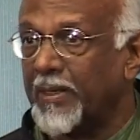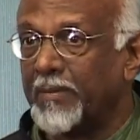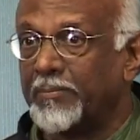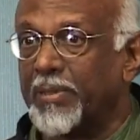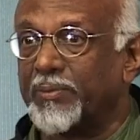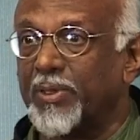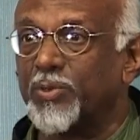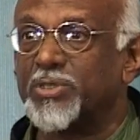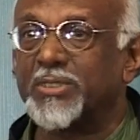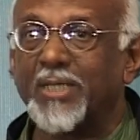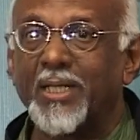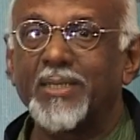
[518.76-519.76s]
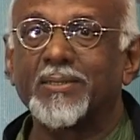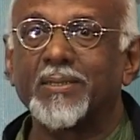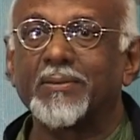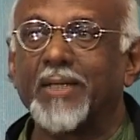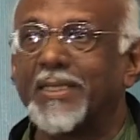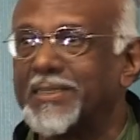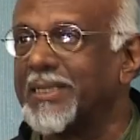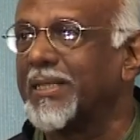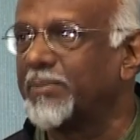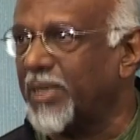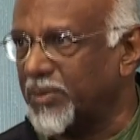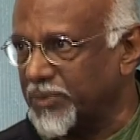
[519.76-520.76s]
But when you start writing
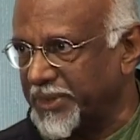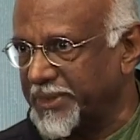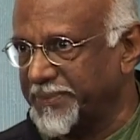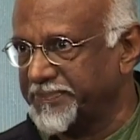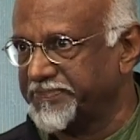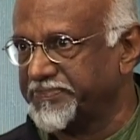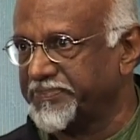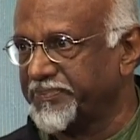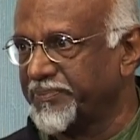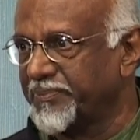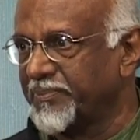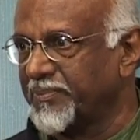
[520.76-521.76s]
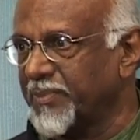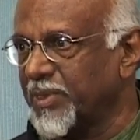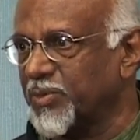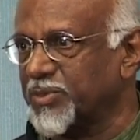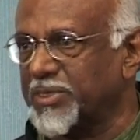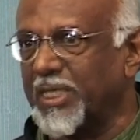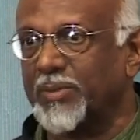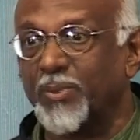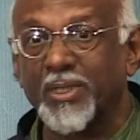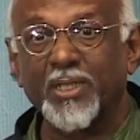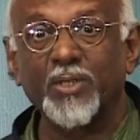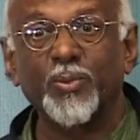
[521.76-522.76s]
about it, when you start
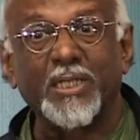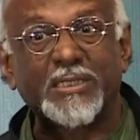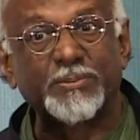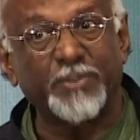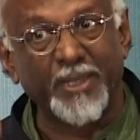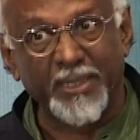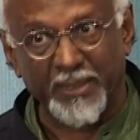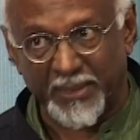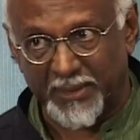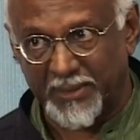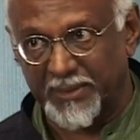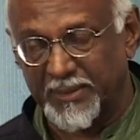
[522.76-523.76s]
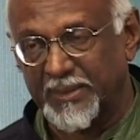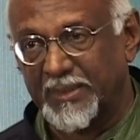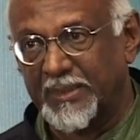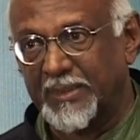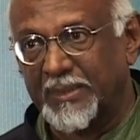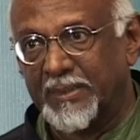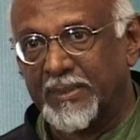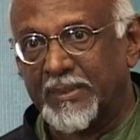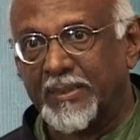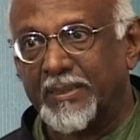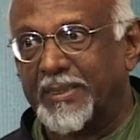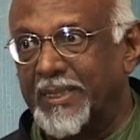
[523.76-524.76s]
wanting to explain it,
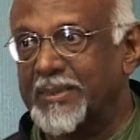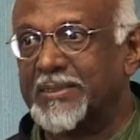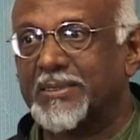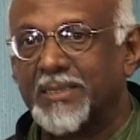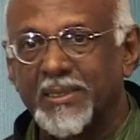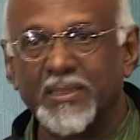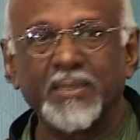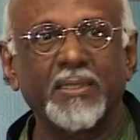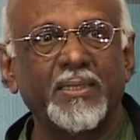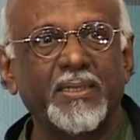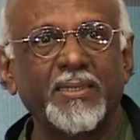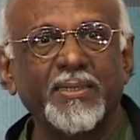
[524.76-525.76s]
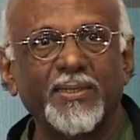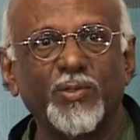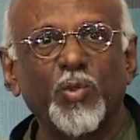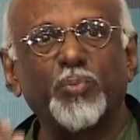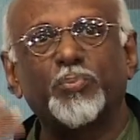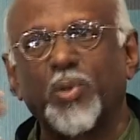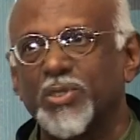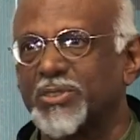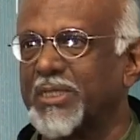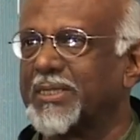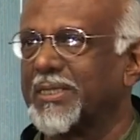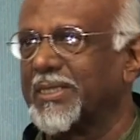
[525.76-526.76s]
then certainly you
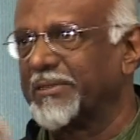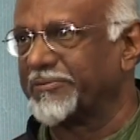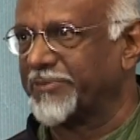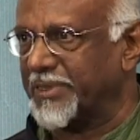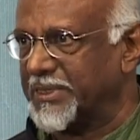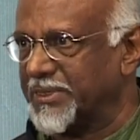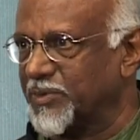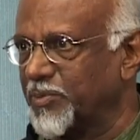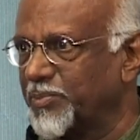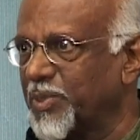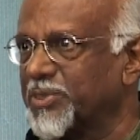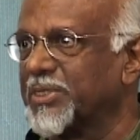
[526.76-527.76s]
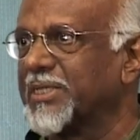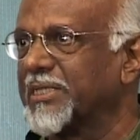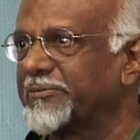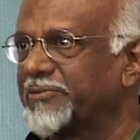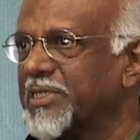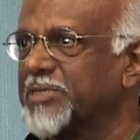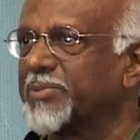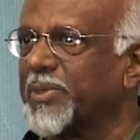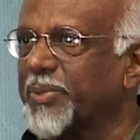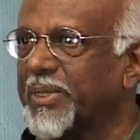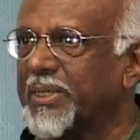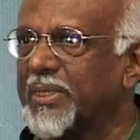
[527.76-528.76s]
posit a difference. You posit a difference
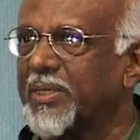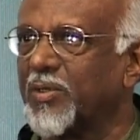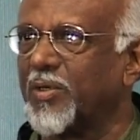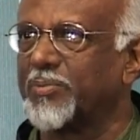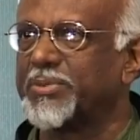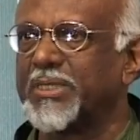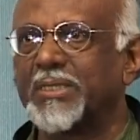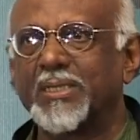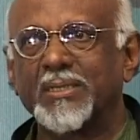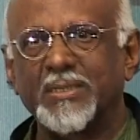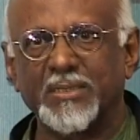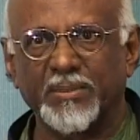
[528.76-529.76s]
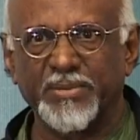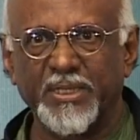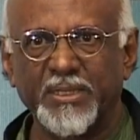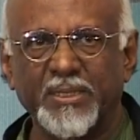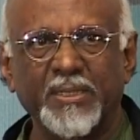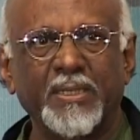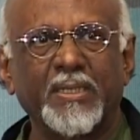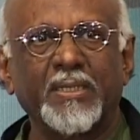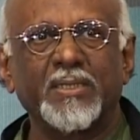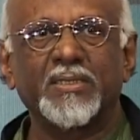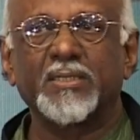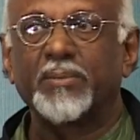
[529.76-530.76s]
between the object and the subject,
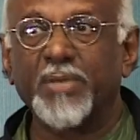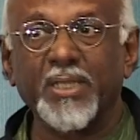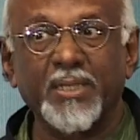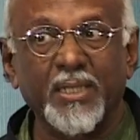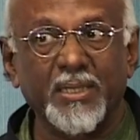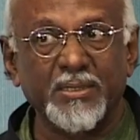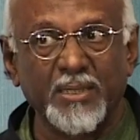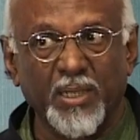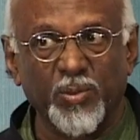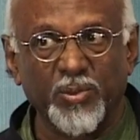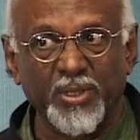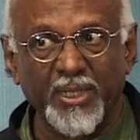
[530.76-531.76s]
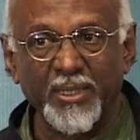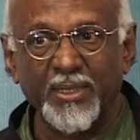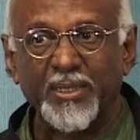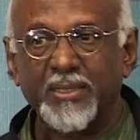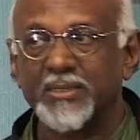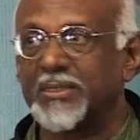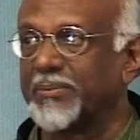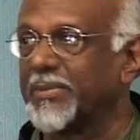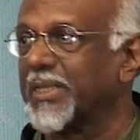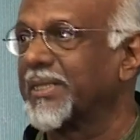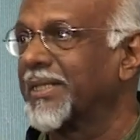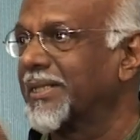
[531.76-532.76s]
something that is out there and
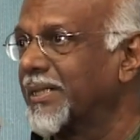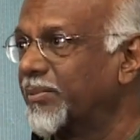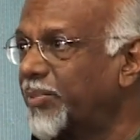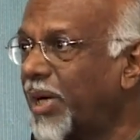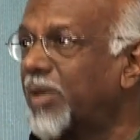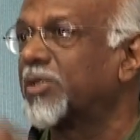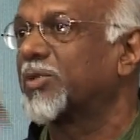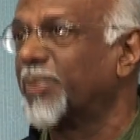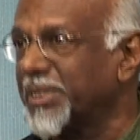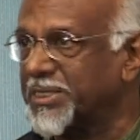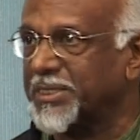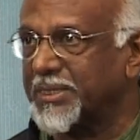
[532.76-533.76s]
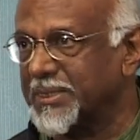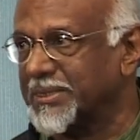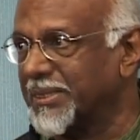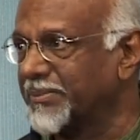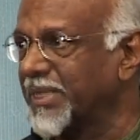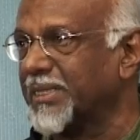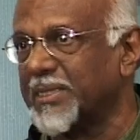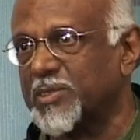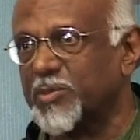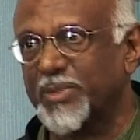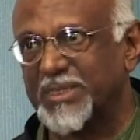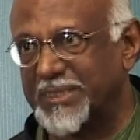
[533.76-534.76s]
something that about which something
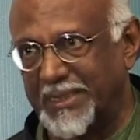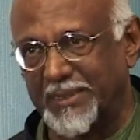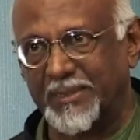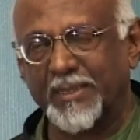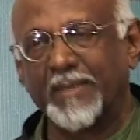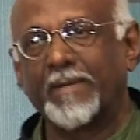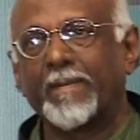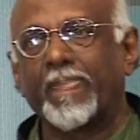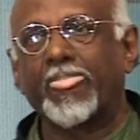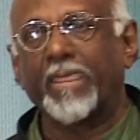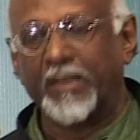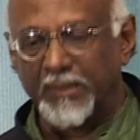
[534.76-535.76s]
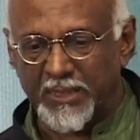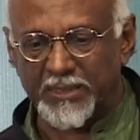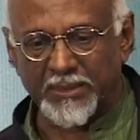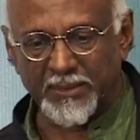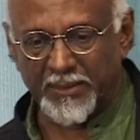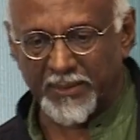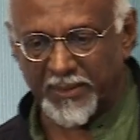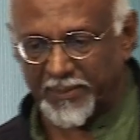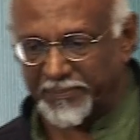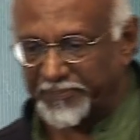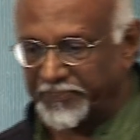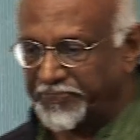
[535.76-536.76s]
needs to be said. And this
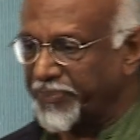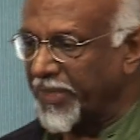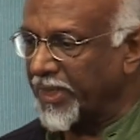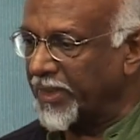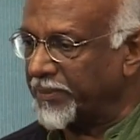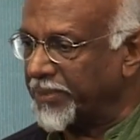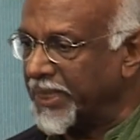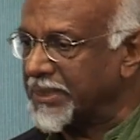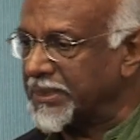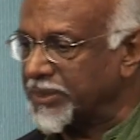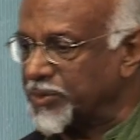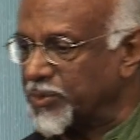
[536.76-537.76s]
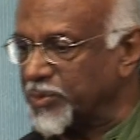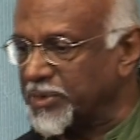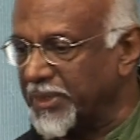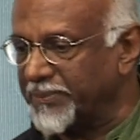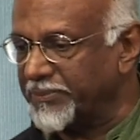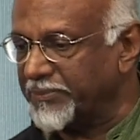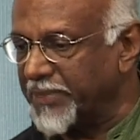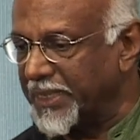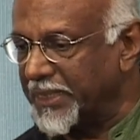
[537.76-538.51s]
brings us to some very